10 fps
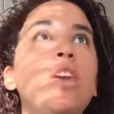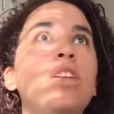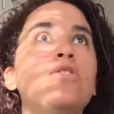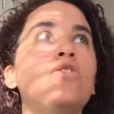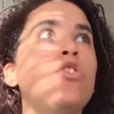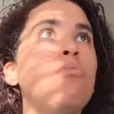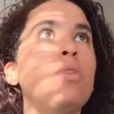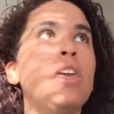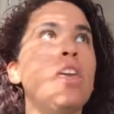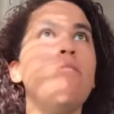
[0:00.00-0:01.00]
it in so
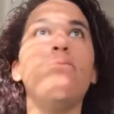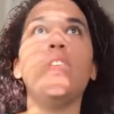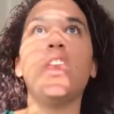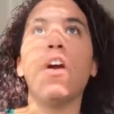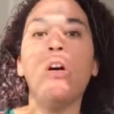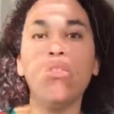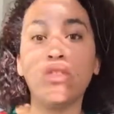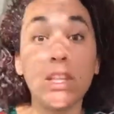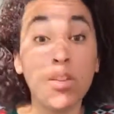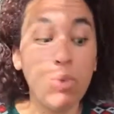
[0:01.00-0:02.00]
many infinite colors
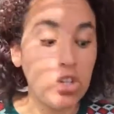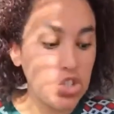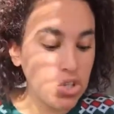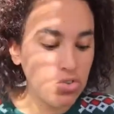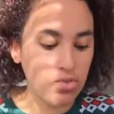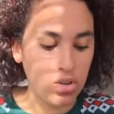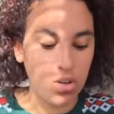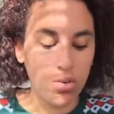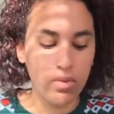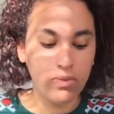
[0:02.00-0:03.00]
like the way children
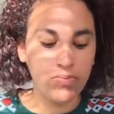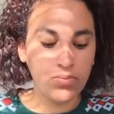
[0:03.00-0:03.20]
do.